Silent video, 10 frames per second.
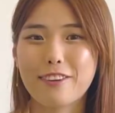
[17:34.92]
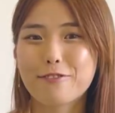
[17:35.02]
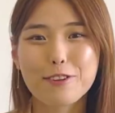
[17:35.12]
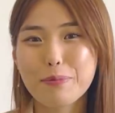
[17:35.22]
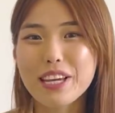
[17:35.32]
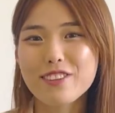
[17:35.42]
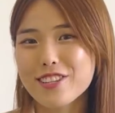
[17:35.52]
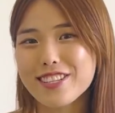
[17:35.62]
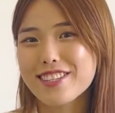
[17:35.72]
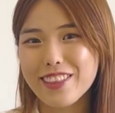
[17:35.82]
For being
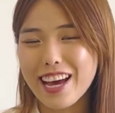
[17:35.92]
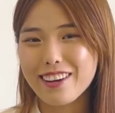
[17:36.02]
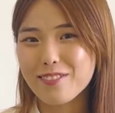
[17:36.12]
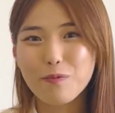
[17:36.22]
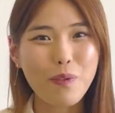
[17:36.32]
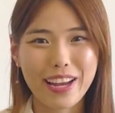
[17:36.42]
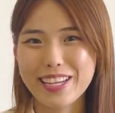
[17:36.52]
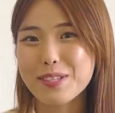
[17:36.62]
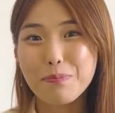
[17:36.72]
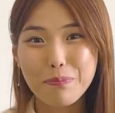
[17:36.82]
just that, I
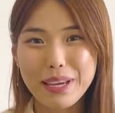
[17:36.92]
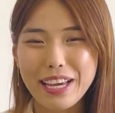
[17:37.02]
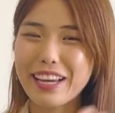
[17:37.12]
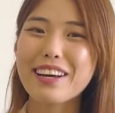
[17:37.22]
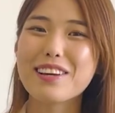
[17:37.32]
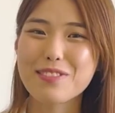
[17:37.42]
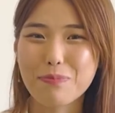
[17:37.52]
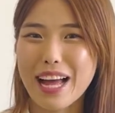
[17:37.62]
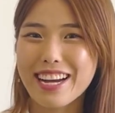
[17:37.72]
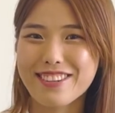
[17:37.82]
guess, big
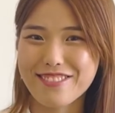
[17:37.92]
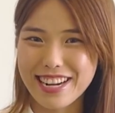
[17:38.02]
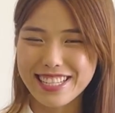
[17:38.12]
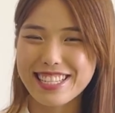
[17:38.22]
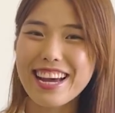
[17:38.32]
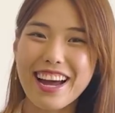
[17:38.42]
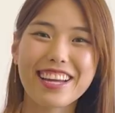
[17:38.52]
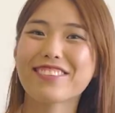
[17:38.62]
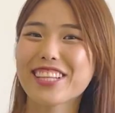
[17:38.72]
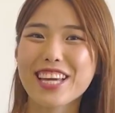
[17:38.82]
black dress, I
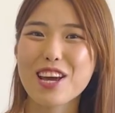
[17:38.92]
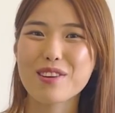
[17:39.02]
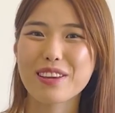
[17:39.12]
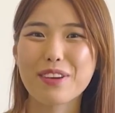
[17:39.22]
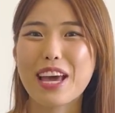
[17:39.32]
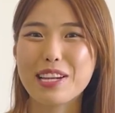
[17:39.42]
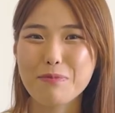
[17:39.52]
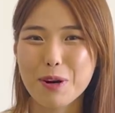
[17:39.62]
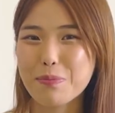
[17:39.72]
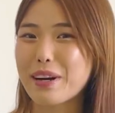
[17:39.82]
really can't give it any
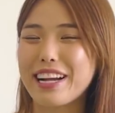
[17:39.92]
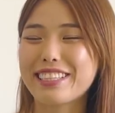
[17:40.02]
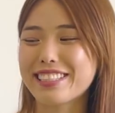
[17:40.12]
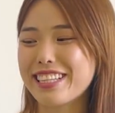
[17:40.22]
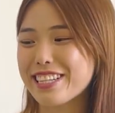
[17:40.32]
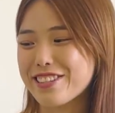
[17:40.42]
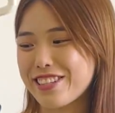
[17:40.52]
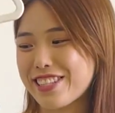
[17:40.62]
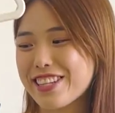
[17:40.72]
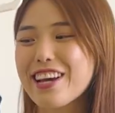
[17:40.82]
more praise. It is
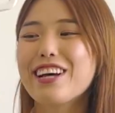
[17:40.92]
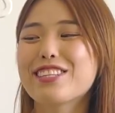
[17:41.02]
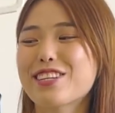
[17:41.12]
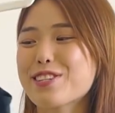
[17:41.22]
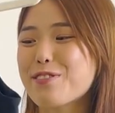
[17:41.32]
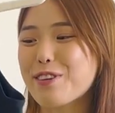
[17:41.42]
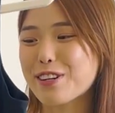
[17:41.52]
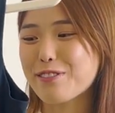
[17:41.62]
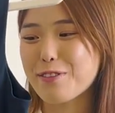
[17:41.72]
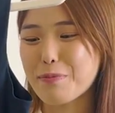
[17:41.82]
just such a
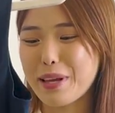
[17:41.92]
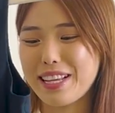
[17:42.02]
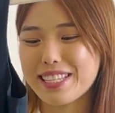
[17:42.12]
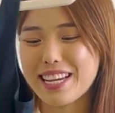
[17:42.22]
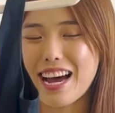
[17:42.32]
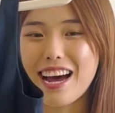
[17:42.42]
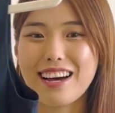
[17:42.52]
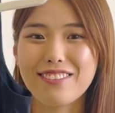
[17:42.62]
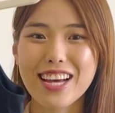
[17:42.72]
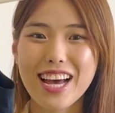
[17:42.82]
wonderful piece to
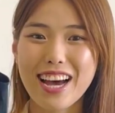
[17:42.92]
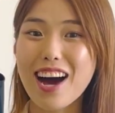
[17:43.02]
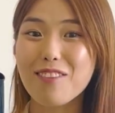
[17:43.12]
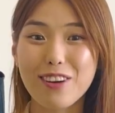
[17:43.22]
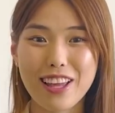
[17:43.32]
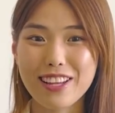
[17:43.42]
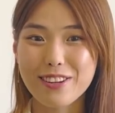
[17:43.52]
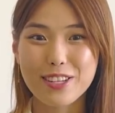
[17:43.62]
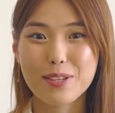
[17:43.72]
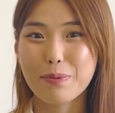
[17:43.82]
have in your
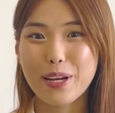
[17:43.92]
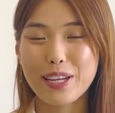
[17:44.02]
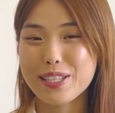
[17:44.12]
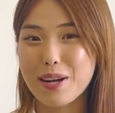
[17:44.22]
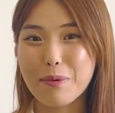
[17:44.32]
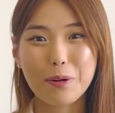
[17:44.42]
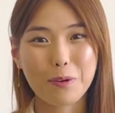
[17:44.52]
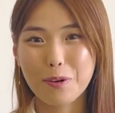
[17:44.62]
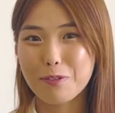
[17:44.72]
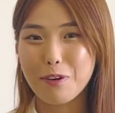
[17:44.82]
spring, summer,
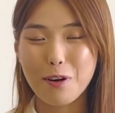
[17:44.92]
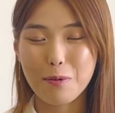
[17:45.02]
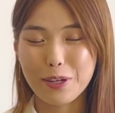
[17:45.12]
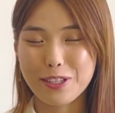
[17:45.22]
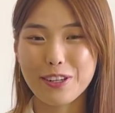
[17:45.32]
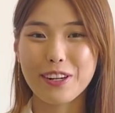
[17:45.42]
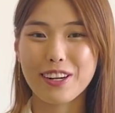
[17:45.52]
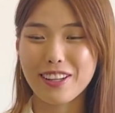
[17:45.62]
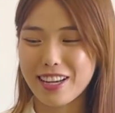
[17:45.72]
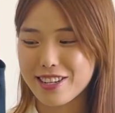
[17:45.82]
or fall, winter
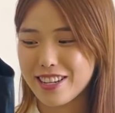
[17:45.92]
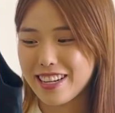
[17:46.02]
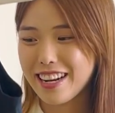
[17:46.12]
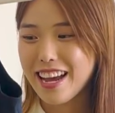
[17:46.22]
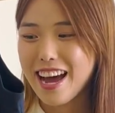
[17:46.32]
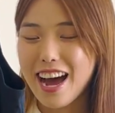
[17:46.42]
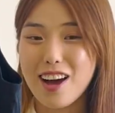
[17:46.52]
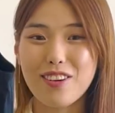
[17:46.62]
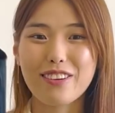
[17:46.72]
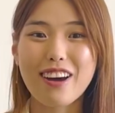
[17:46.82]
collection. And
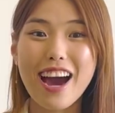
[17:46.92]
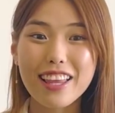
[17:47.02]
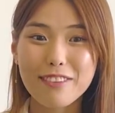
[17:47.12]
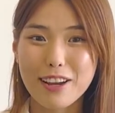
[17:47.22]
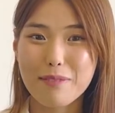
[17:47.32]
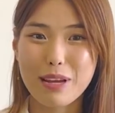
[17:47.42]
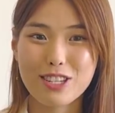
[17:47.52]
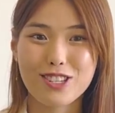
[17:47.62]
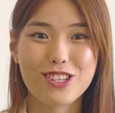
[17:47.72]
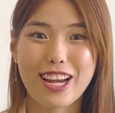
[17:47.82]
I would highly recommend
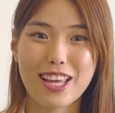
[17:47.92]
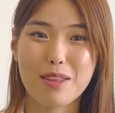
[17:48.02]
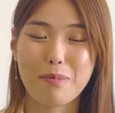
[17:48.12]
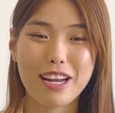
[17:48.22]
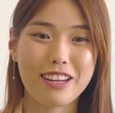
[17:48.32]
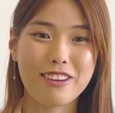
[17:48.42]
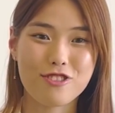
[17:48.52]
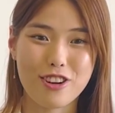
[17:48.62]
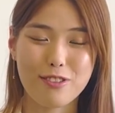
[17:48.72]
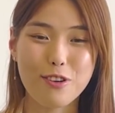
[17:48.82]
just checking the brand out in
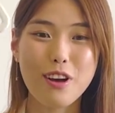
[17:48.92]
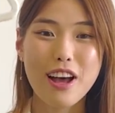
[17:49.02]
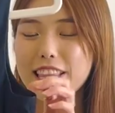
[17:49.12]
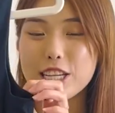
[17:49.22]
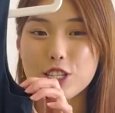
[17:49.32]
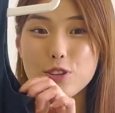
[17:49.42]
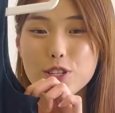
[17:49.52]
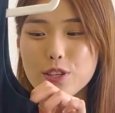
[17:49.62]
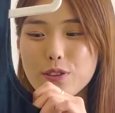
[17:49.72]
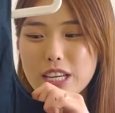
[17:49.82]
general. They do
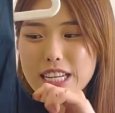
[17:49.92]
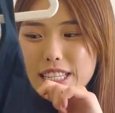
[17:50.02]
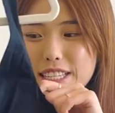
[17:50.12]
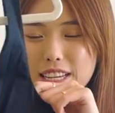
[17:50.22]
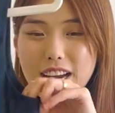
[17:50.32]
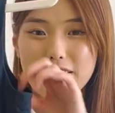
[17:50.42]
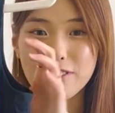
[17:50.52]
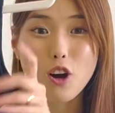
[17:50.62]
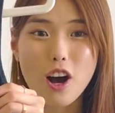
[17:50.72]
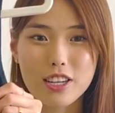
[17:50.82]
this kind of
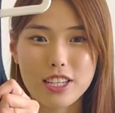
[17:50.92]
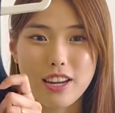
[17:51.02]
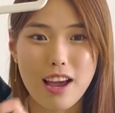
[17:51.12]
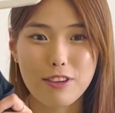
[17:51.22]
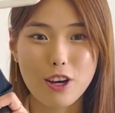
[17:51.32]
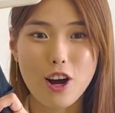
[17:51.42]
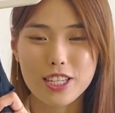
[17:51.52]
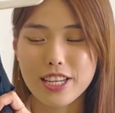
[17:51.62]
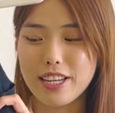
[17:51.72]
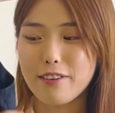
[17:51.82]
cotton, heavy
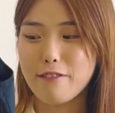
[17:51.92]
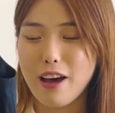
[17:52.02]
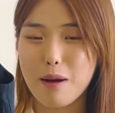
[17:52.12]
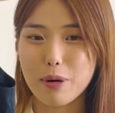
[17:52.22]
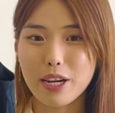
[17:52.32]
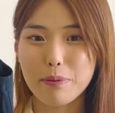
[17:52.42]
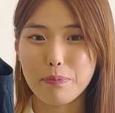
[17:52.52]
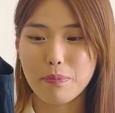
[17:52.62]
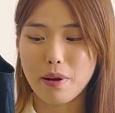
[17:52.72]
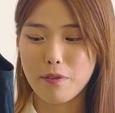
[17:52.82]
cotton fabric
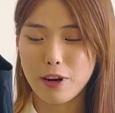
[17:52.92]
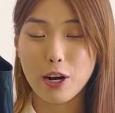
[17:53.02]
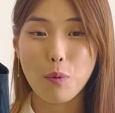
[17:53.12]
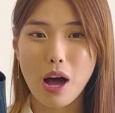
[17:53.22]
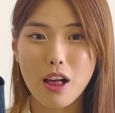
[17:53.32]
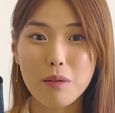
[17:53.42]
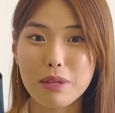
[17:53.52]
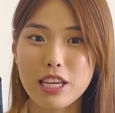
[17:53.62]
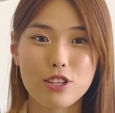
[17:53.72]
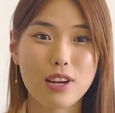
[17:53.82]
very well, but
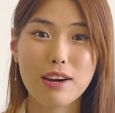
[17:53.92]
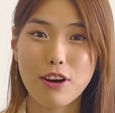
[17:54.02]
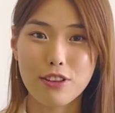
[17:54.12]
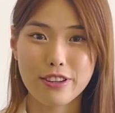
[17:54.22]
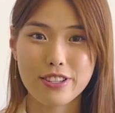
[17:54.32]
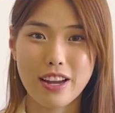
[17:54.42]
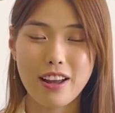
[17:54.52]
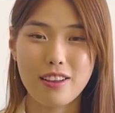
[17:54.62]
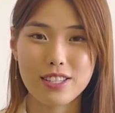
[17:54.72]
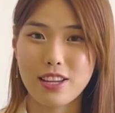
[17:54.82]
they do have other
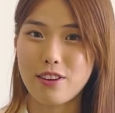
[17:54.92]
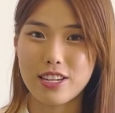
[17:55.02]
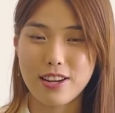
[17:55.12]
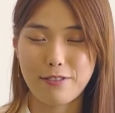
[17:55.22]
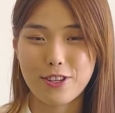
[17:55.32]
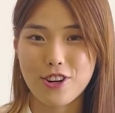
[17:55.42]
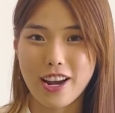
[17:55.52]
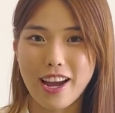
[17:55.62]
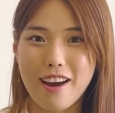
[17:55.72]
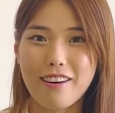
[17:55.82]
styles that you can definitely check
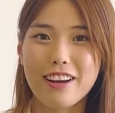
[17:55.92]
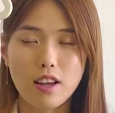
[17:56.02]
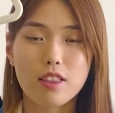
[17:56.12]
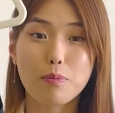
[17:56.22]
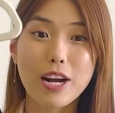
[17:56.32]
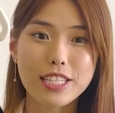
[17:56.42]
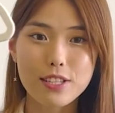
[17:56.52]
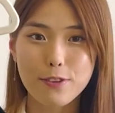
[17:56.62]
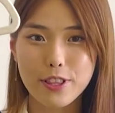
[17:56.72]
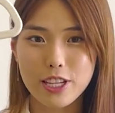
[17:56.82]
out. The prices
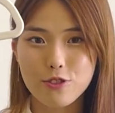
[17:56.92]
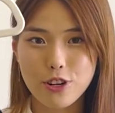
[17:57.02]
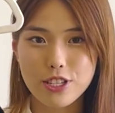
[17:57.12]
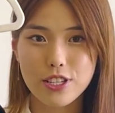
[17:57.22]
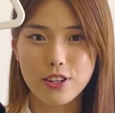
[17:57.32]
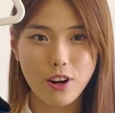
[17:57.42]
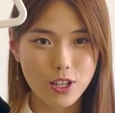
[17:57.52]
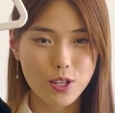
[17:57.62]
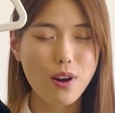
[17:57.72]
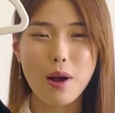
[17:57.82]
for these dresses are
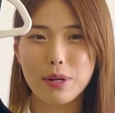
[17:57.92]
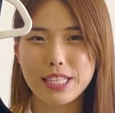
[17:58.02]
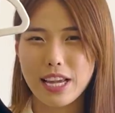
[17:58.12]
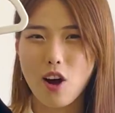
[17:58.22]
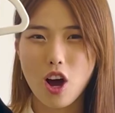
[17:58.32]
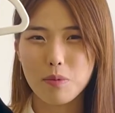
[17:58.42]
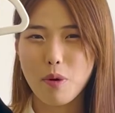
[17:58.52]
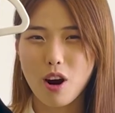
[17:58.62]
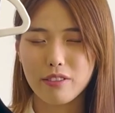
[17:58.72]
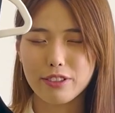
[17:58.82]
also, I would say, on
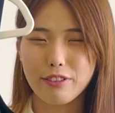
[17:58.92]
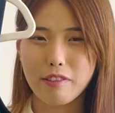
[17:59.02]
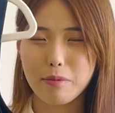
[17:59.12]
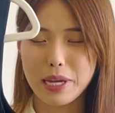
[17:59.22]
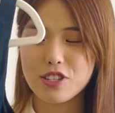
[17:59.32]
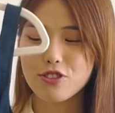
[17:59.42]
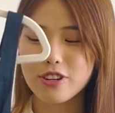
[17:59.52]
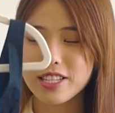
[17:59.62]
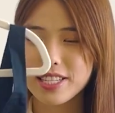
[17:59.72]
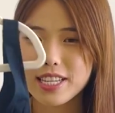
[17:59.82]
par for Reformation
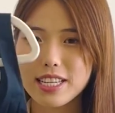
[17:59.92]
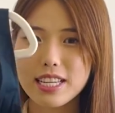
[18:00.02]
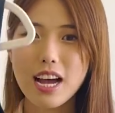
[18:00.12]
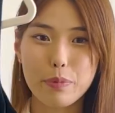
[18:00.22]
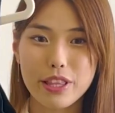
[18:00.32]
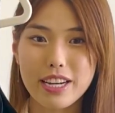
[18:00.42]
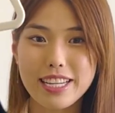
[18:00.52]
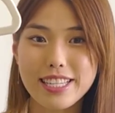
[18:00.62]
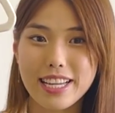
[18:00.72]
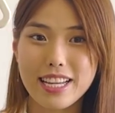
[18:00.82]
dresses, but the nice
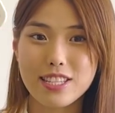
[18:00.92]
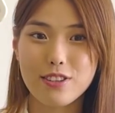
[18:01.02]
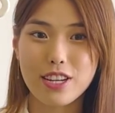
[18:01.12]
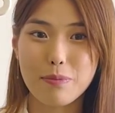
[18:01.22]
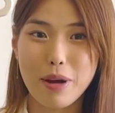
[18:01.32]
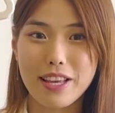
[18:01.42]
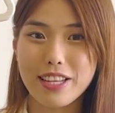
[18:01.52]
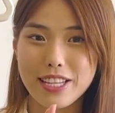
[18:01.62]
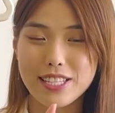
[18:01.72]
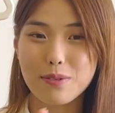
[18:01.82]
thing is you can buy
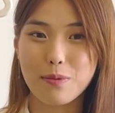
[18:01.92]
these